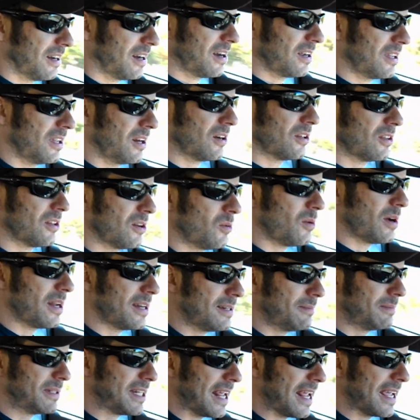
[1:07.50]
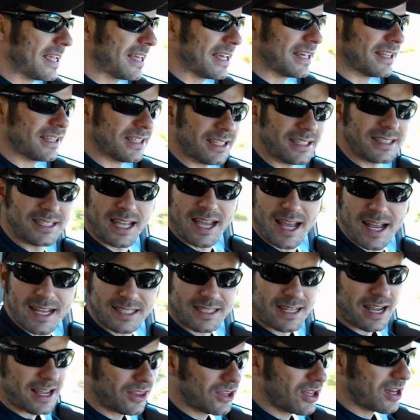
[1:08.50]
Oh, you're the one taking the
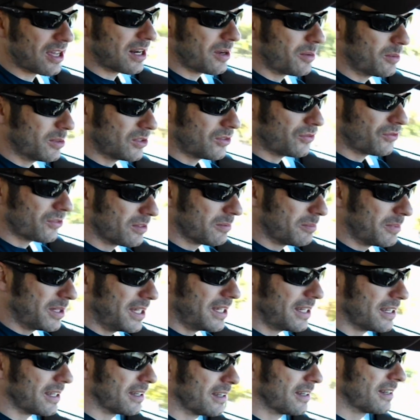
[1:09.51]
test. I thought it was for me.